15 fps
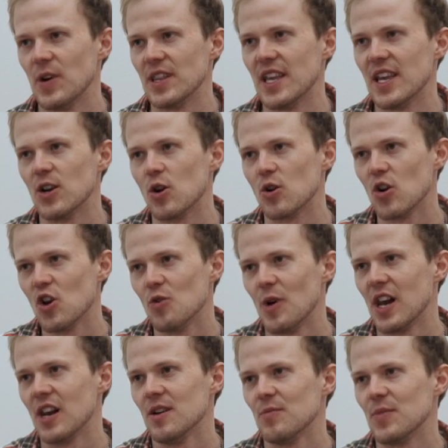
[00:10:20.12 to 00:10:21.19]
when they go
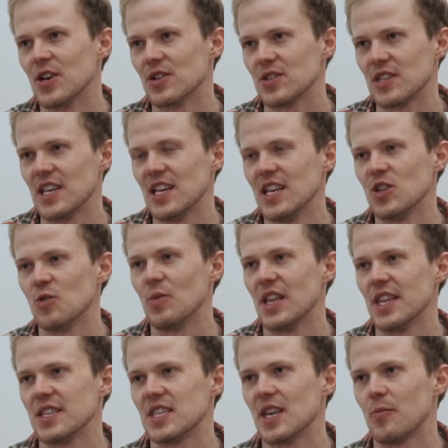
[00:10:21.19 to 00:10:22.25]
global because they need to
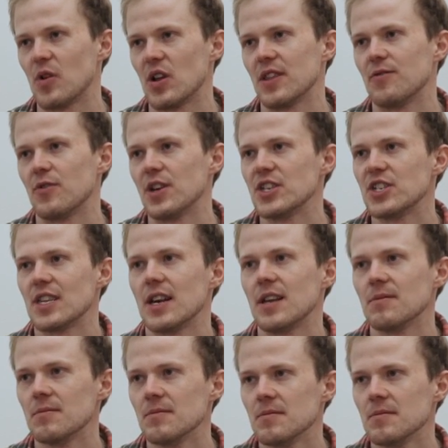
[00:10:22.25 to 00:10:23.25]
build it separately for each stadium.